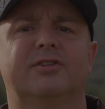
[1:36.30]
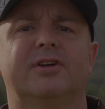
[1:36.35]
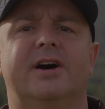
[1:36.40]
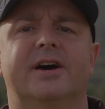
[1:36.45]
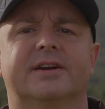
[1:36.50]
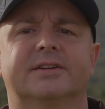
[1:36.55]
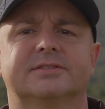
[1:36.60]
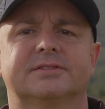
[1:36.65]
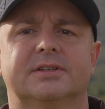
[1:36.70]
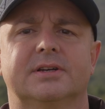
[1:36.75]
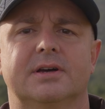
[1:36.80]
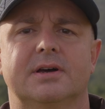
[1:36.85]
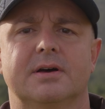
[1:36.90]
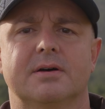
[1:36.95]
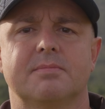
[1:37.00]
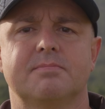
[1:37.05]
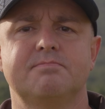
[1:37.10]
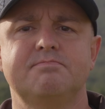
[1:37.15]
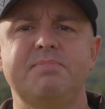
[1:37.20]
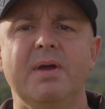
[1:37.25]
flares,
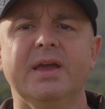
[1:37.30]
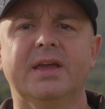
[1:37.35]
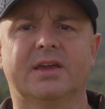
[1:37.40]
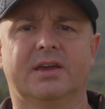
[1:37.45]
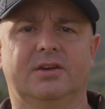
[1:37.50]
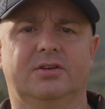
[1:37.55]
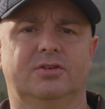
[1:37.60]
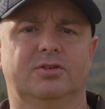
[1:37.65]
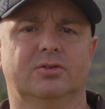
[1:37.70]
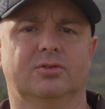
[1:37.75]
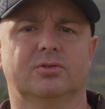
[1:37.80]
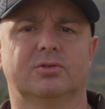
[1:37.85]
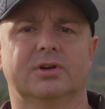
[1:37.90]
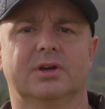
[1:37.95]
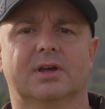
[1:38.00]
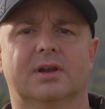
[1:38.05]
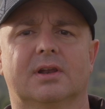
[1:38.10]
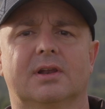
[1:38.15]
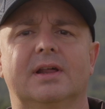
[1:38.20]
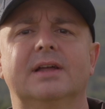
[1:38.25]
a big issue
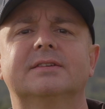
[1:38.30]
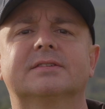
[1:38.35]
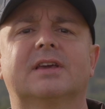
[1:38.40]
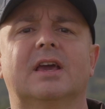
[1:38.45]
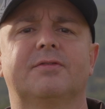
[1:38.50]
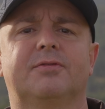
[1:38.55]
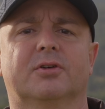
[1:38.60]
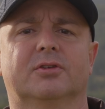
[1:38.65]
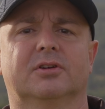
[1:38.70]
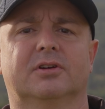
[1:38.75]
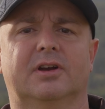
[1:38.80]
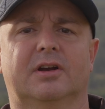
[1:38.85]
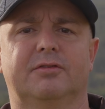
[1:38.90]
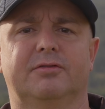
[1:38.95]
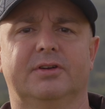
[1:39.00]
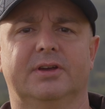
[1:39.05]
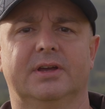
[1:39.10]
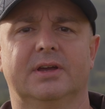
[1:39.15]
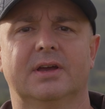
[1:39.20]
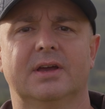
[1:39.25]
in landscape
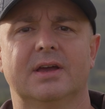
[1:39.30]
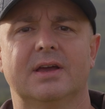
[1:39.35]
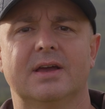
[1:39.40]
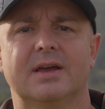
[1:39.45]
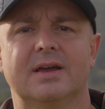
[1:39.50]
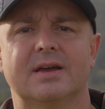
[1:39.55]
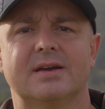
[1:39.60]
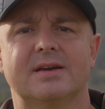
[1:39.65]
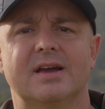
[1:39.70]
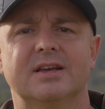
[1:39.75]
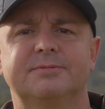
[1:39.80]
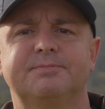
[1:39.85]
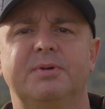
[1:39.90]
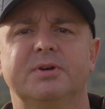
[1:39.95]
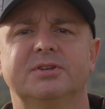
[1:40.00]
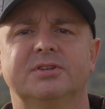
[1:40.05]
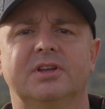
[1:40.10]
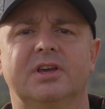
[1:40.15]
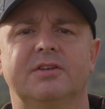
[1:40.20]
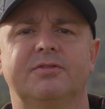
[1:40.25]
photography,
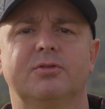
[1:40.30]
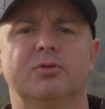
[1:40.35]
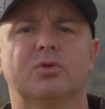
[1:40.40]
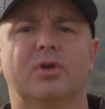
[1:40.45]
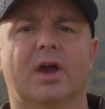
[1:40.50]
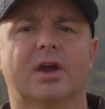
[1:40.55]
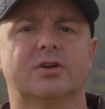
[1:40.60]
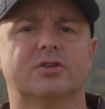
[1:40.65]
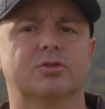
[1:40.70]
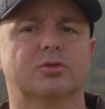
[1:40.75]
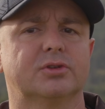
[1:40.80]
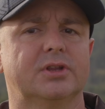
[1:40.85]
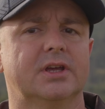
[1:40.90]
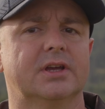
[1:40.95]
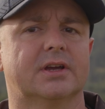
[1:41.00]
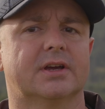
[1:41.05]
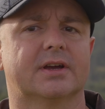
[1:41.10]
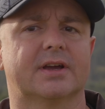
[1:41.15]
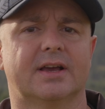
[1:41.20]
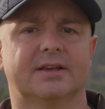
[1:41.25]
especially if you like
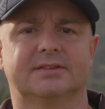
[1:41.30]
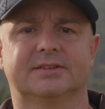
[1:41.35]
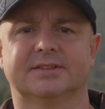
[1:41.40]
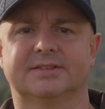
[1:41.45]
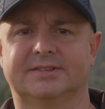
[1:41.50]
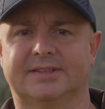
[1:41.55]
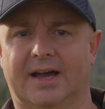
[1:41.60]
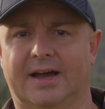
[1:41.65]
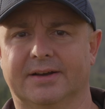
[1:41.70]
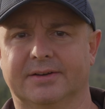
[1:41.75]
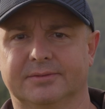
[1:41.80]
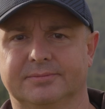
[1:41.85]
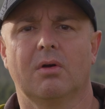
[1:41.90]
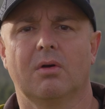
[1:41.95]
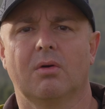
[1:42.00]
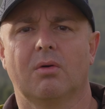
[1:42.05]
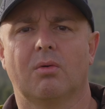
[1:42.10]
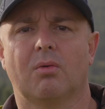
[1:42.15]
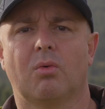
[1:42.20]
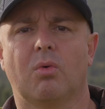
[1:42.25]
shooting against the sun.
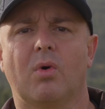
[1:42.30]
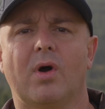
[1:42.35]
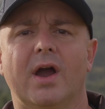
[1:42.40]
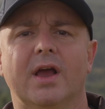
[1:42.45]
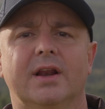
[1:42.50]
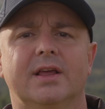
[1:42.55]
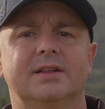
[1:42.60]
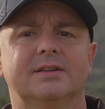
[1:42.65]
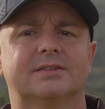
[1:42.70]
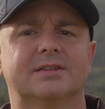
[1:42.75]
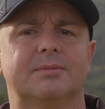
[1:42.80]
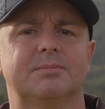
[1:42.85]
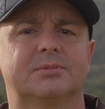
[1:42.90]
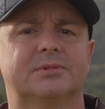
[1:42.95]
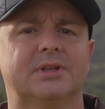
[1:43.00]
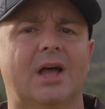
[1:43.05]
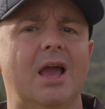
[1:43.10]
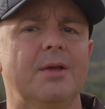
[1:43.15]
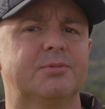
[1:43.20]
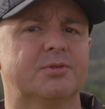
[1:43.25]
While in some
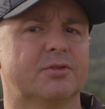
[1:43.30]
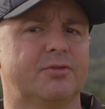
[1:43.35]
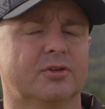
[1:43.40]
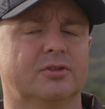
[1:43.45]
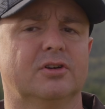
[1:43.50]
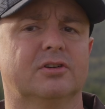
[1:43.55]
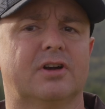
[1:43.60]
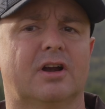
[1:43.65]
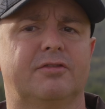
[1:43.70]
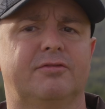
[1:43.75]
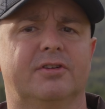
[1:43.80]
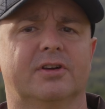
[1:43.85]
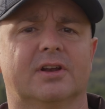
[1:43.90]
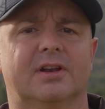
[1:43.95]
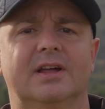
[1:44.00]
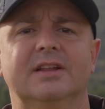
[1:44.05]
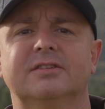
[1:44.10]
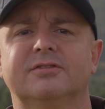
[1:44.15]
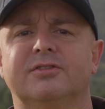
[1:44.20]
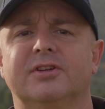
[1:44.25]
types of photography
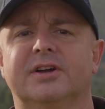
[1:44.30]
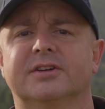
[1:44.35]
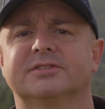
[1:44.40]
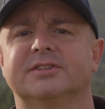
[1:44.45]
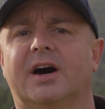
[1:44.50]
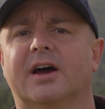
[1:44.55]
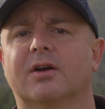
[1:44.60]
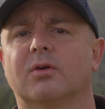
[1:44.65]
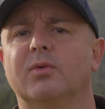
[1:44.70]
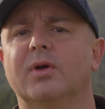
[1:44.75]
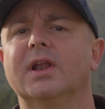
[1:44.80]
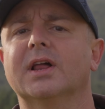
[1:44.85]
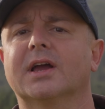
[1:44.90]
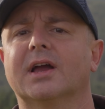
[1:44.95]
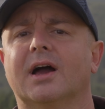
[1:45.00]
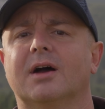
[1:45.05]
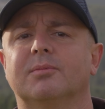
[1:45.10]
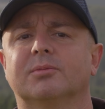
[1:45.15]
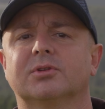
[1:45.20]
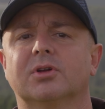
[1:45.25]
lens flares are
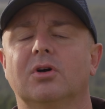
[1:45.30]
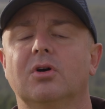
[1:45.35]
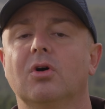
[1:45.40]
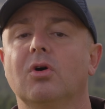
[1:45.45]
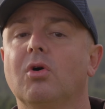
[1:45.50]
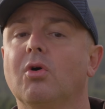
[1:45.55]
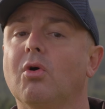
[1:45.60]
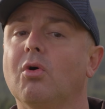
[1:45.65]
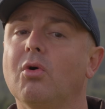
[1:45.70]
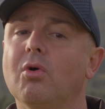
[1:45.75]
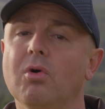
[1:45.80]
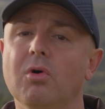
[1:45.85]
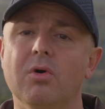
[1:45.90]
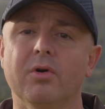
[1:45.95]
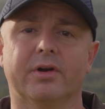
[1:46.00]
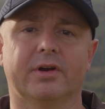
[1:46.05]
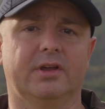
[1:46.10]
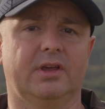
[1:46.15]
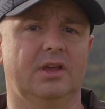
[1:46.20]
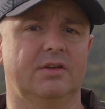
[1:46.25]
welcome
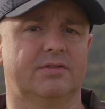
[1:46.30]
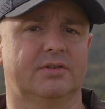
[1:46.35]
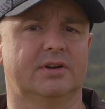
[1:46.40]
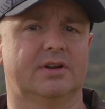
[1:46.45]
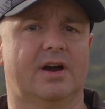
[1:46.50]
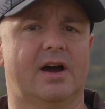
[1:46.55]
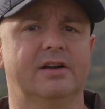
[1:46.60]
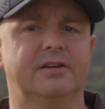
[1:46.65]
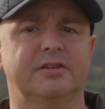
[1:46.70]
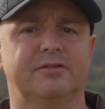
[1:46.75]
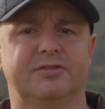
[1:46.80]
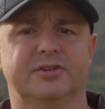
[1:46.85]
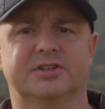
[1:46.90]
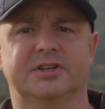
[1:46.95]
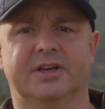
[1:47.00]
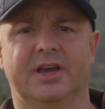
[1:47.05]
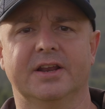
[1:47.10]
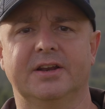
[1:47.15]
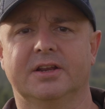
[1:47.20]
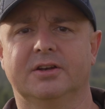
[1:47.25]
or even
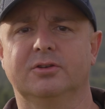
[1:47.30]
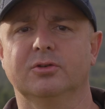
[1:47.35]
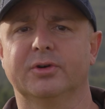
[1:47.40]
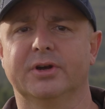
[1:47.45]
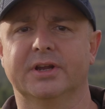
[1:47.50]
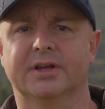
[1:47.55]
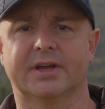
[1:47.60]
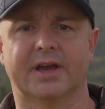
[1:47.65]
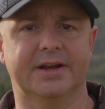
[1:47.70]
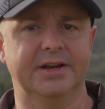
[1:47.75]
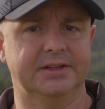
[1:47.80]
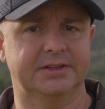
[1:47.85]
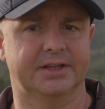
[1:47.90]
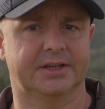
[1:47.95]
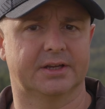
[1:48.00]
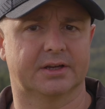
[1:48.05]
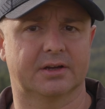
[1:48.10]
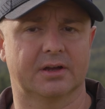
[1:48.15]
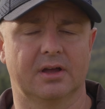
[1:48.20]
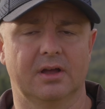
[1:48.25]
artificially added during
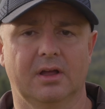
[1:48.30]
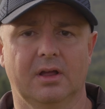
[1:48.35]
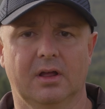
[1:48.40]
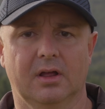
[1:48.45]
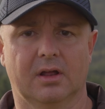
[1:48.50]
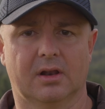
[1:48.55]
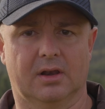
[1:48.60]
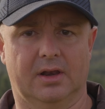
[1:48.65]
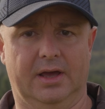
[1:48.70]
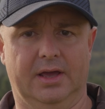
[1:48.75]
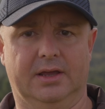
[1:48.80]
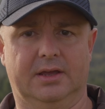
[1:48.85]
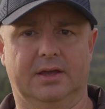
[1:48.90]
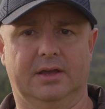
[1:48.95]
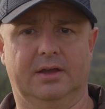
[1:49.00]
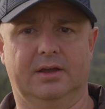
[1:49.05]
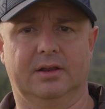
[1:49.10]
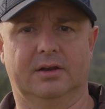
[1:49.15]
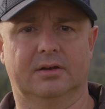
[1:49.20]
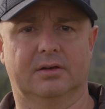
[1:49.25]
editing, like
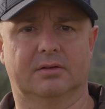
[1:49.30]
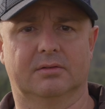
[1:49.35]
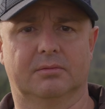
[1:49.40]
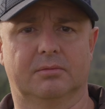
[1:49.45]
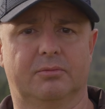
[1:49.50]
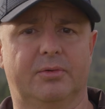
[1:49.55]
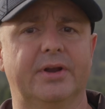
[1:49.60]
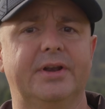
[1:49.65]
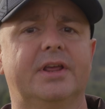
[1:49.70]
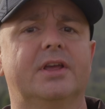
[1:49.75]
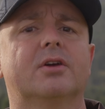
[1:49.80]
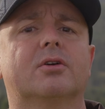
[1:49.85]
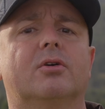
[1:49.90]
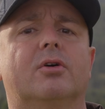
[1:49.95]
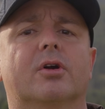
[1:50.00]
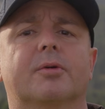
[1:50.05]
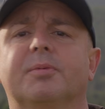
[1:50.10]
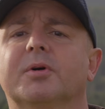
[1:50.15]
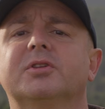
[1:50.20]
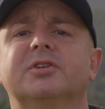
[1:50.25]
in wedding
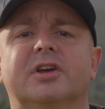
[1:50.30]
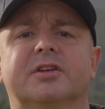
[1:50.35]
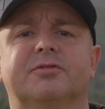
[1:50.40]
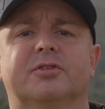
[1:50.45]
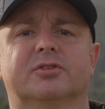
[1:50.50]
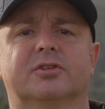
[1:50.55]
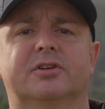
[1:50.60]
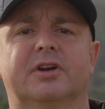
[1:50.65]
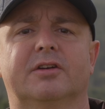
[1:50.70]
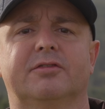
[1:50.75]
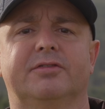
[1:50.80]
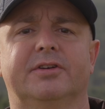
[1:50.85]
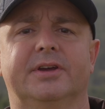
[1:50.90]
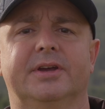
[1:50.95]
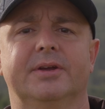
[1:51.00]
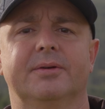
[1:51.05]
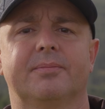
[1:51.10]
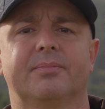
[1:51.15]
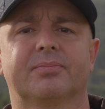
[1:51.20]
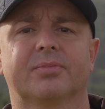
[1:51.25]
or portrait
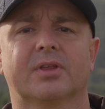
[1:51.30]
photography,